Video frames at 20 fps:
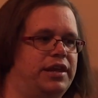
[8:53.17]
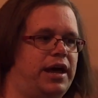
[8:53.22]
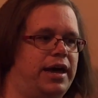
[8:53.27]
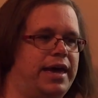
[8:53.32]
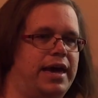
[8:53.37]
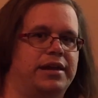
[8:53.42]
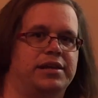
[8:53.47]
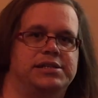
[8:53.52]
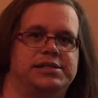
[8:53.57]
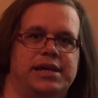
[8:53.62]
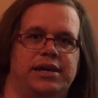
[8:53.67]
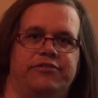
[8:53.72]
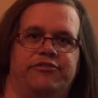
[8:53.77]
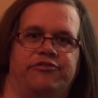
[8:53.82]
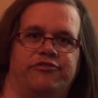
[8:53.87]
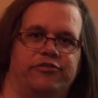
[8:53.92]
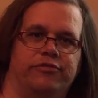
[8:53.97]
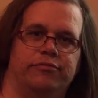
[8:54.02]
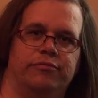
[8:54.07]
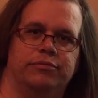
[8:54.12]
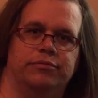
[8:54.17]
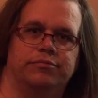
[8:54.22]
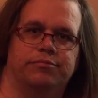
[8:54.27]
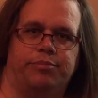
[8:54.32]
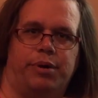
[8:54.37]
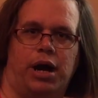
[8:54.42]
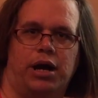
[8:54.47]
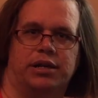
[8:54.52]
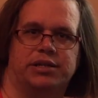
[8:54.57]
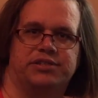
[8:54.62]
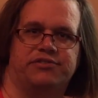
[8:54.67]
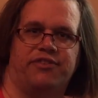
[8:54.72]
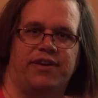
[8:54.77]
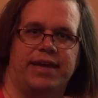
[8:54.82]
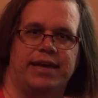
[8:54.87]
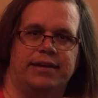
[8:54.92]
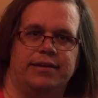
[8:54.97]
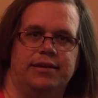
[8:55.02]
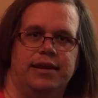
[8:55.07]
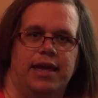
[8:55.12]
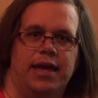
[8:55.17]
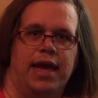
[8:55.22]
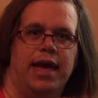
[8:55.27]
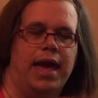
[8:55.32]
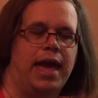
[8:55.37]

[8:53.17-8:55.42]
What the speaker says: I had a dead box fan,